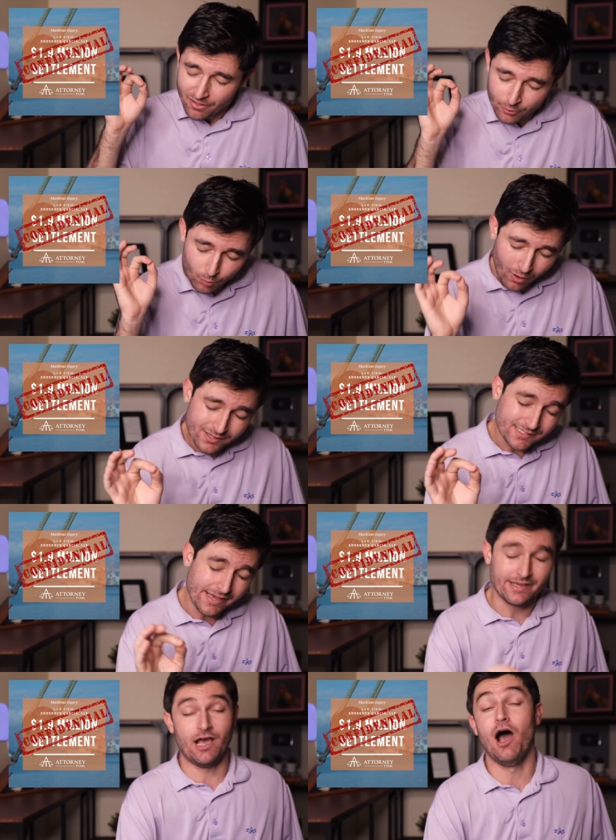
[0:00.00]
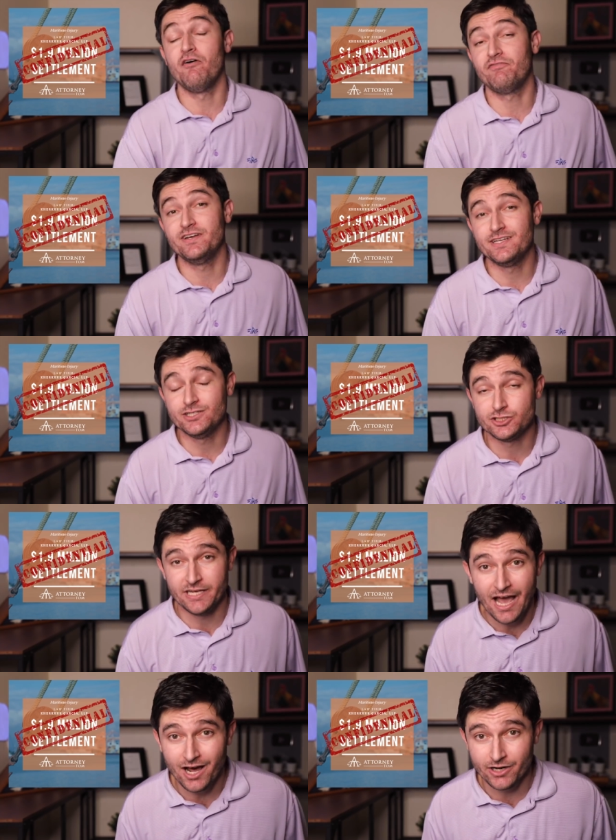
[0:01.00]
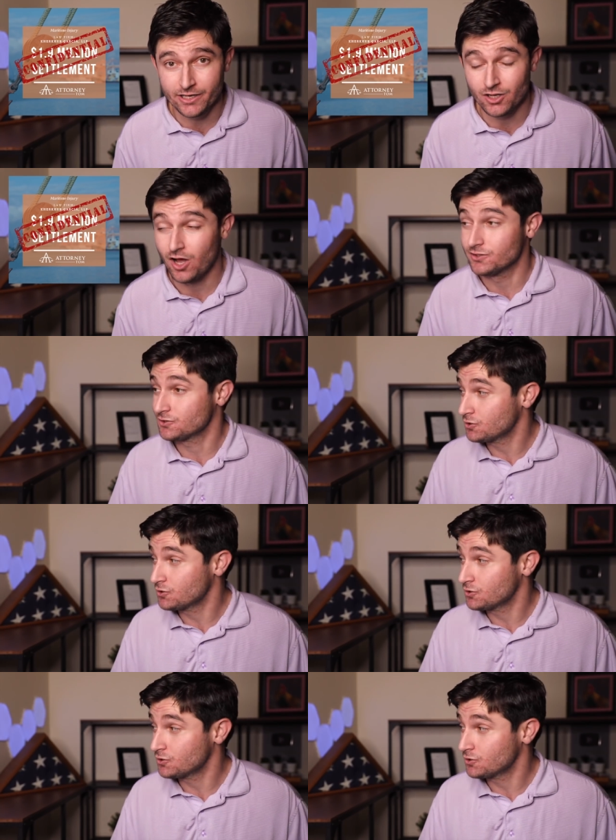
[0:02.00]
there was a confidentiality clause.